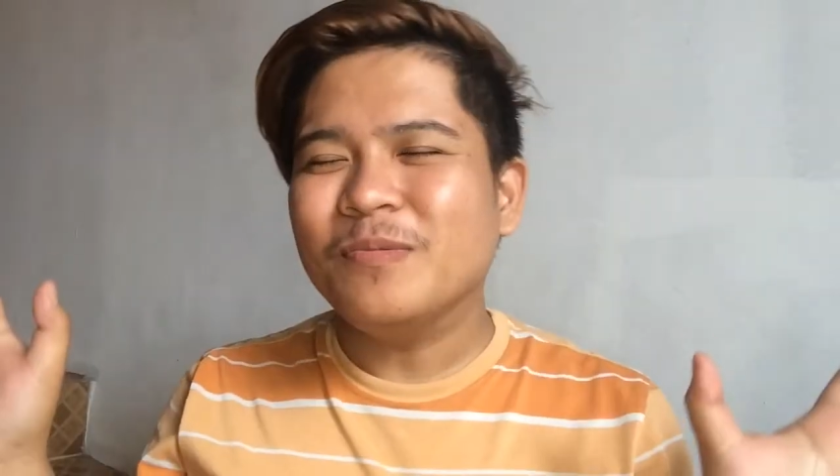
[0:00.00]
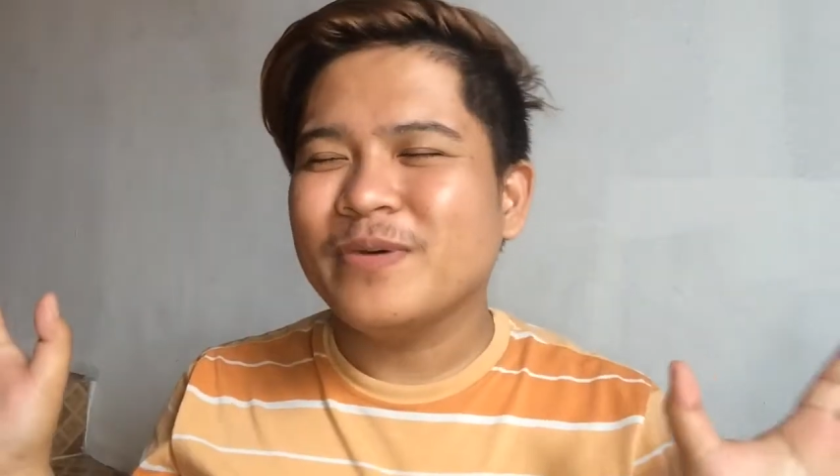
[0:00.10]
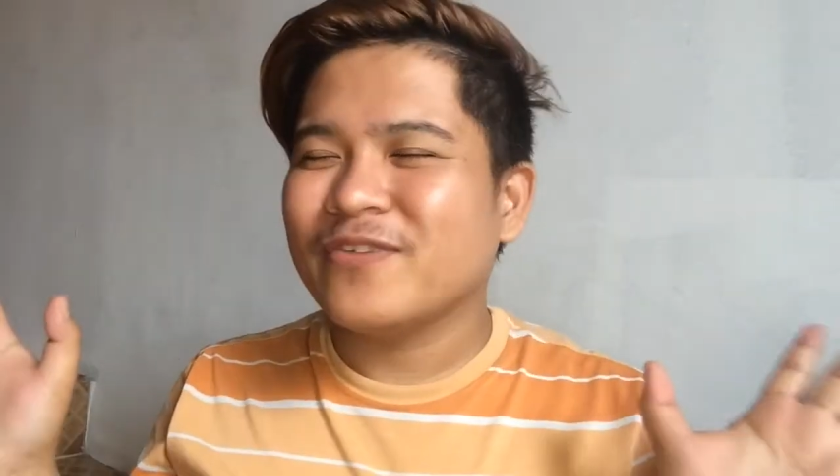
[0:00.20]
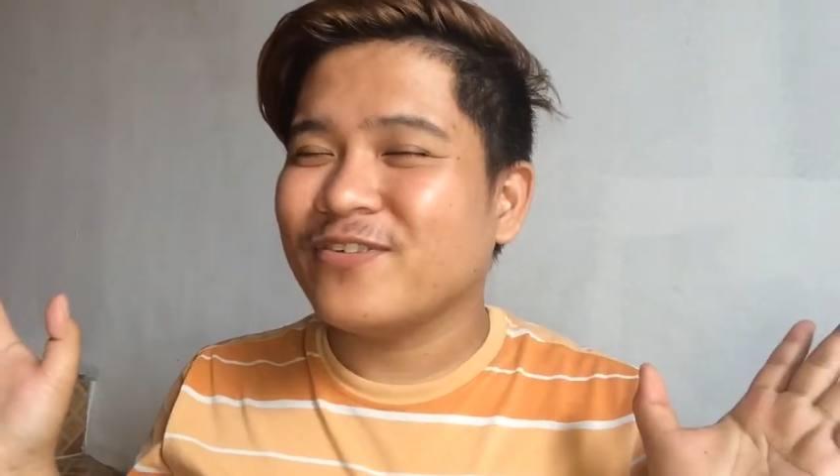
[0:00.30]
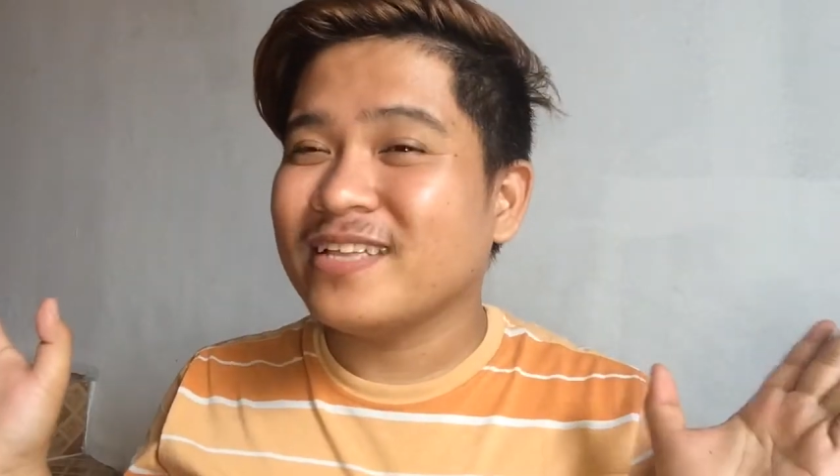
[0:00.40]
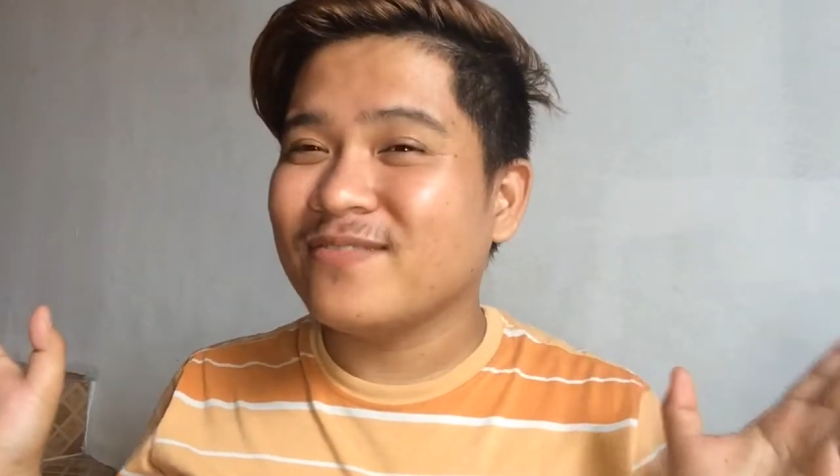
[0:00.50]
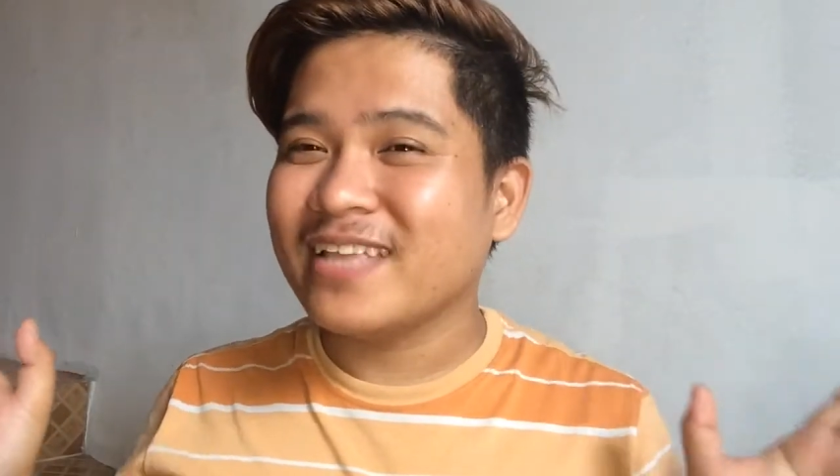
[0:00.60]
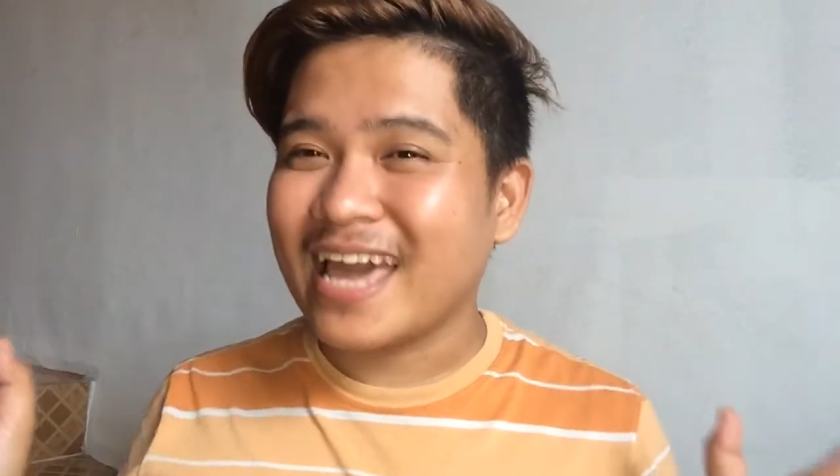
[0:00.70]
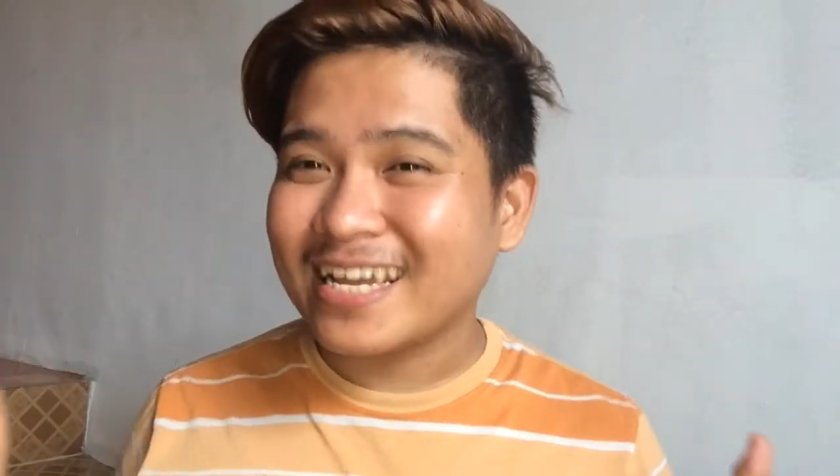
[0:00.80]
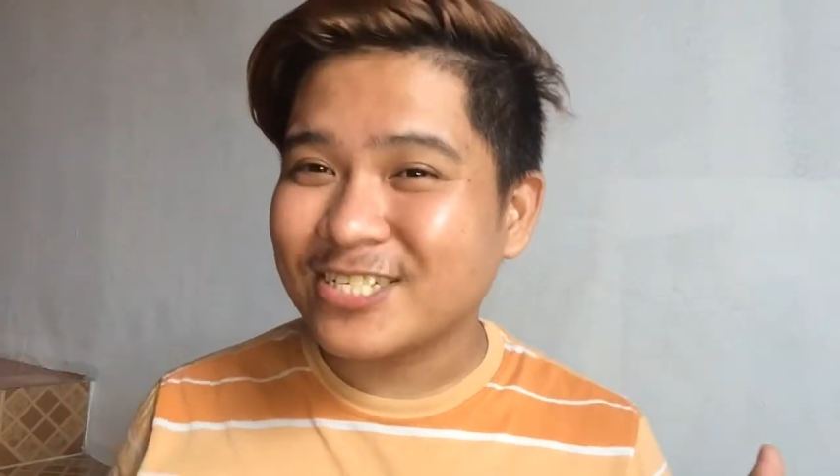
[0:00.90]
beautiful
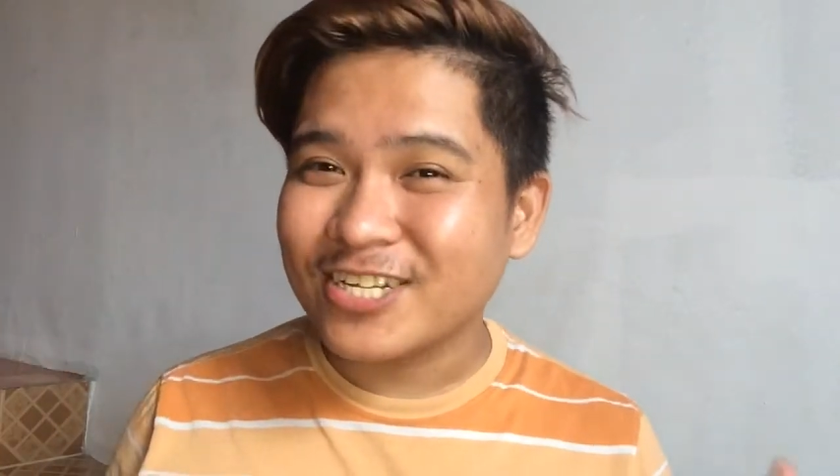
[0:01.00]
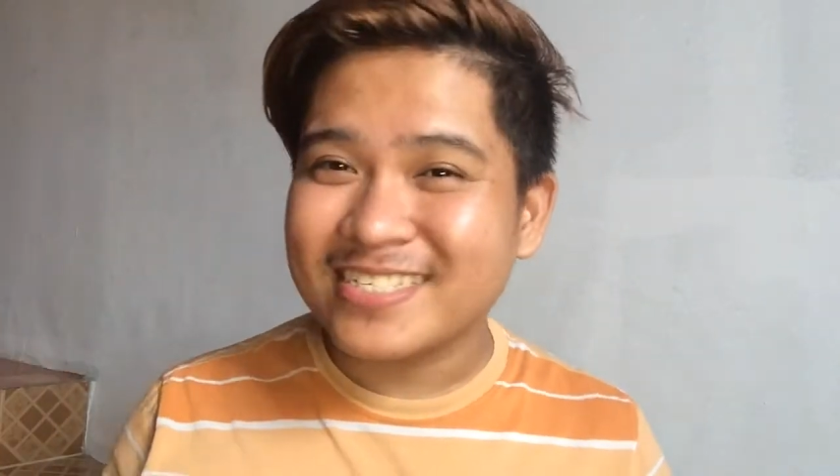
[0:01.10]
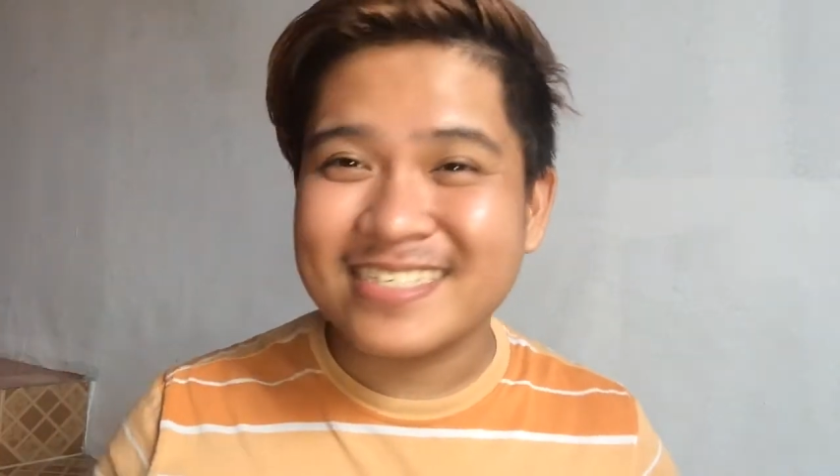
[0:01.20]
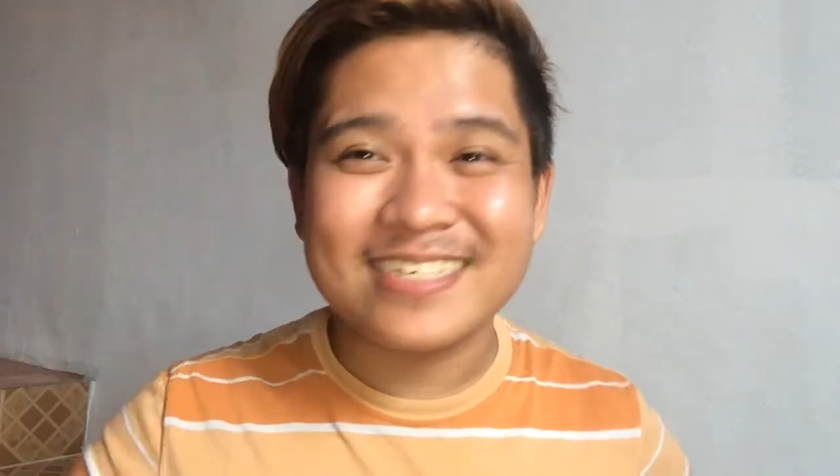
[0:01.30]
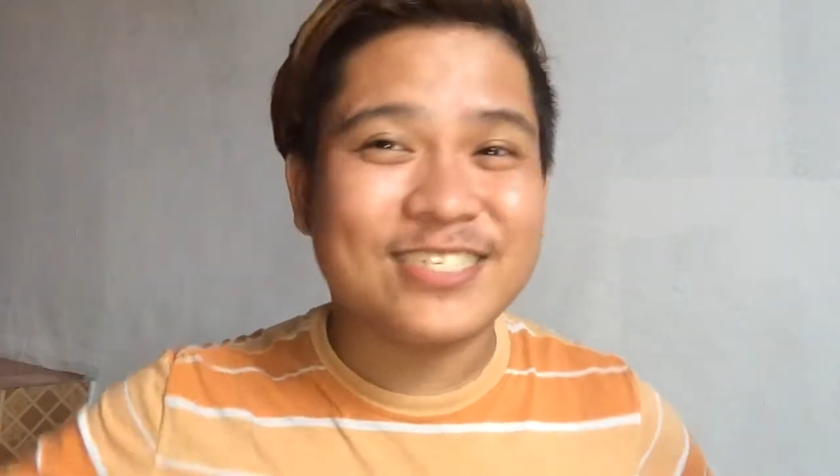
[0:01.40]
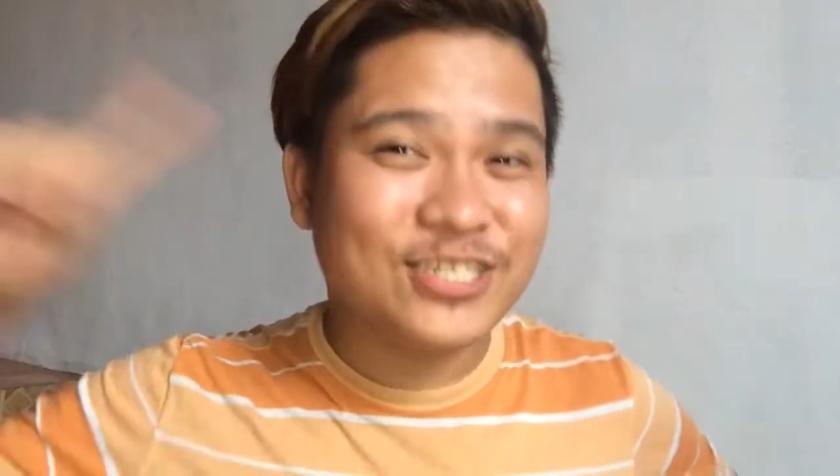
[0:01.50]
lovely angels This is